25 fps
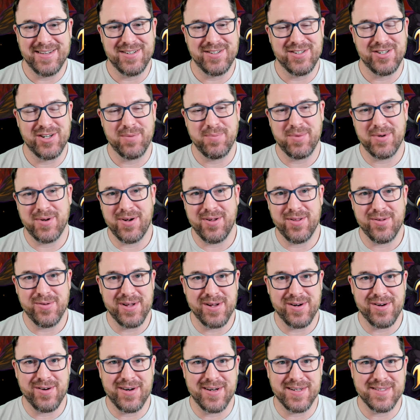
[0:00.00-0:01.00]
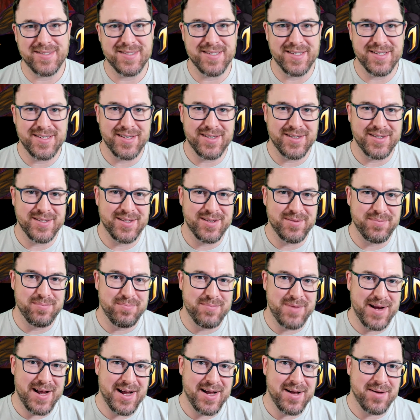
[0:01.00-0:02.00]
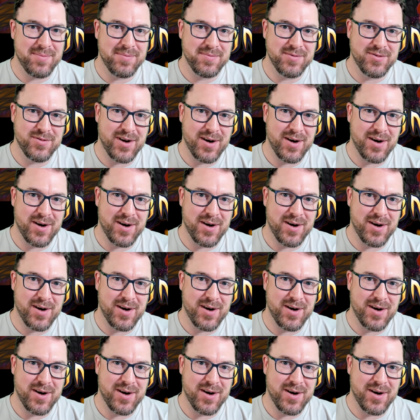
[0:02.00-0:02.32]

Jumping all the way across the map,